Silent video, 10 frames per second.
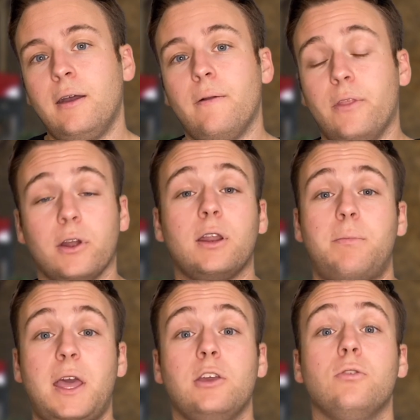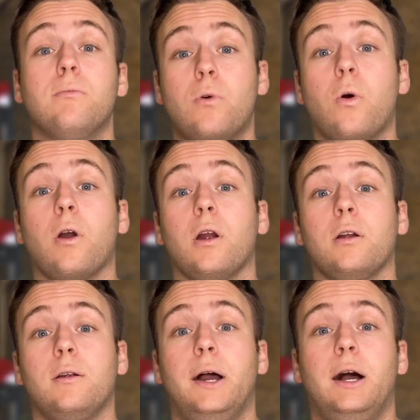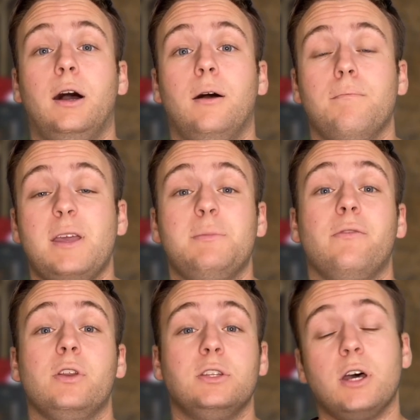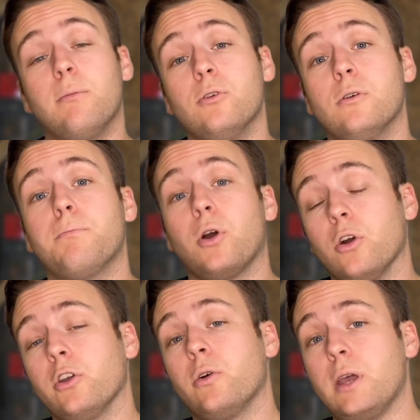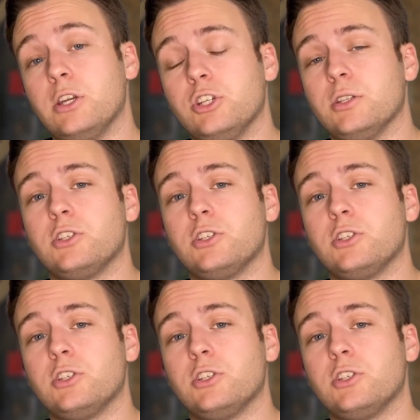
they're going to pay you more, maybe even double per donation.